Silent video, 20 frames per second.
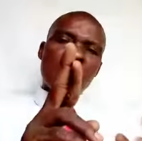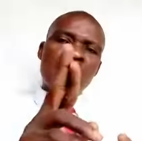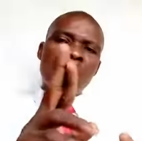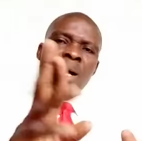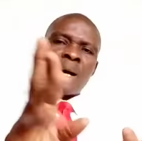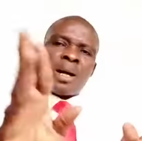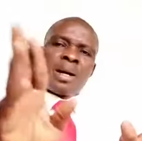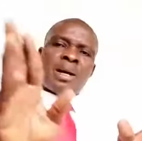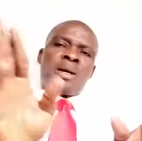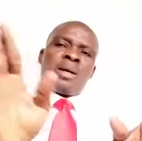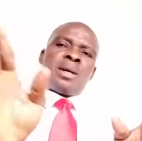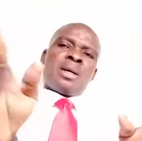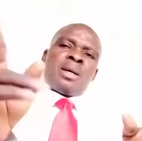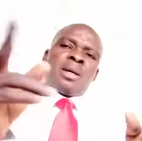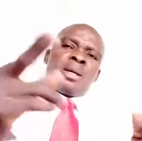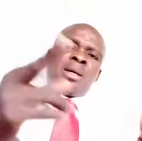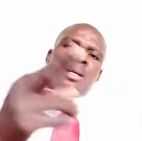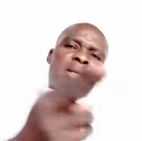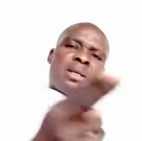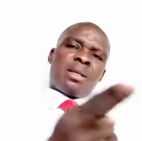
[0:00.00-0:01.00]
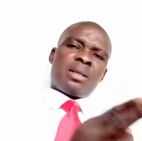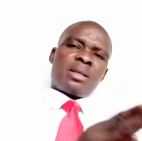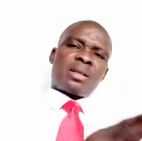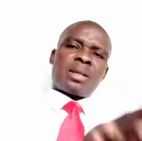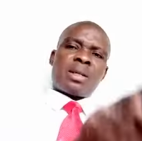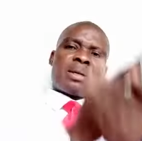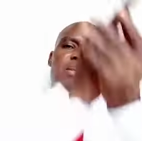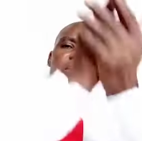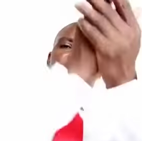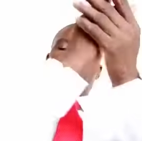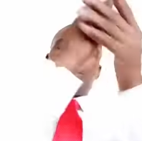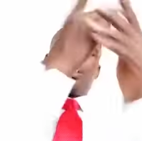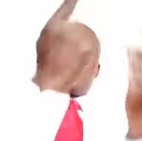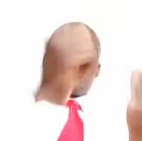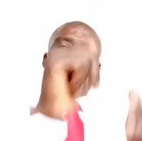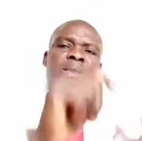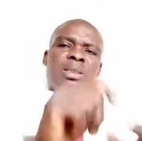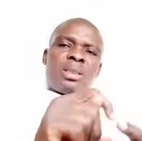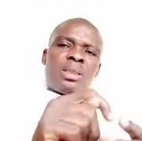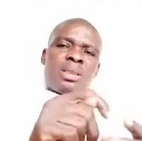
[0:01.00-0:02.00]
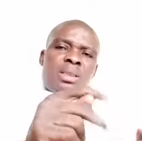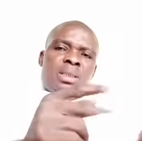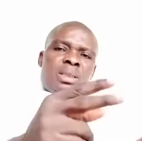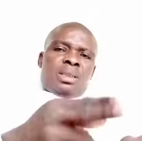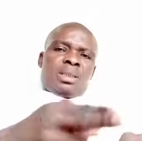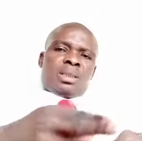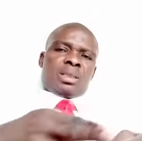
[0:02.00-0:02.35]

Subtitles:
Passive, the road is being